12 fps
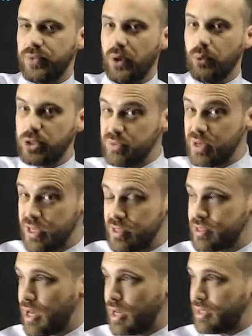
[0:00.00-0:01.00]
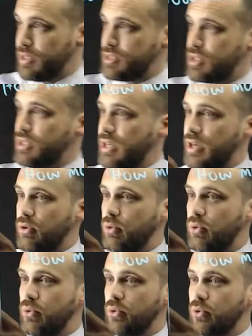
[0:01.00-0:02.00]
which means that he's going to get
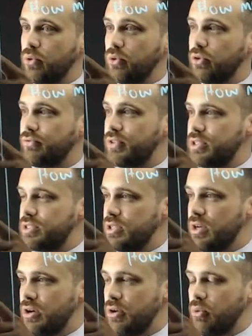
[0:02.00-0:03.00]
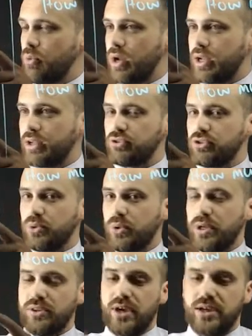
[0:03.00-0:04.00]
all of this
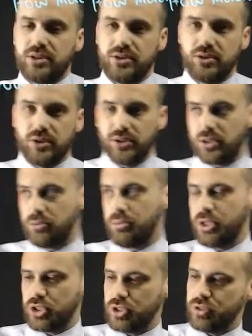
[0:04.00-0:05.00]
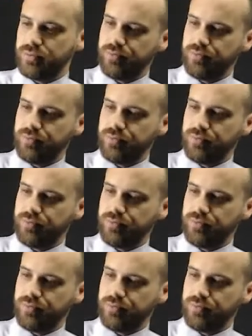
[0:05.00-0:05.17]
$120,000 commission.